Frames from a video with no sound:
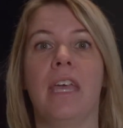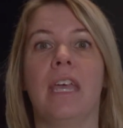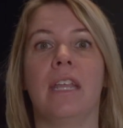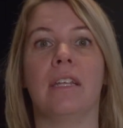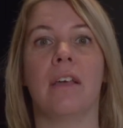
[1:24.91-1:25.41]

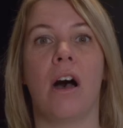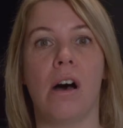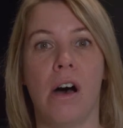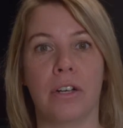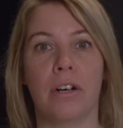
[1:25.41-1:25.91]
in
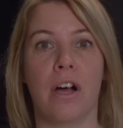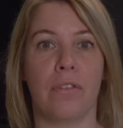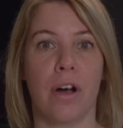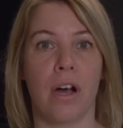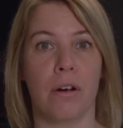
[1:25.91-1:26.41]
honor
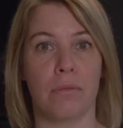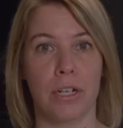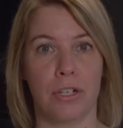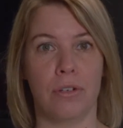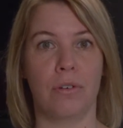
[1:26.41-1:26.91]
of our
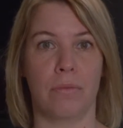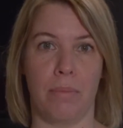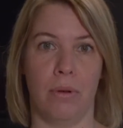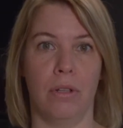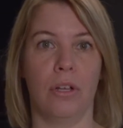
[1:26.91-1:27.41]
original
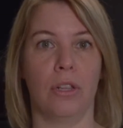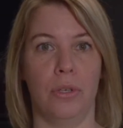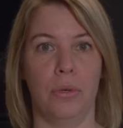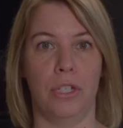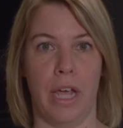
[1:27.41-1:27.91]
rebel,
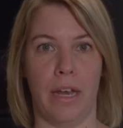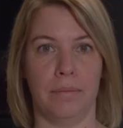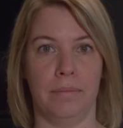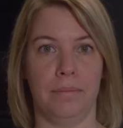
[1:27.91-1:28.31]
Lou Jenn.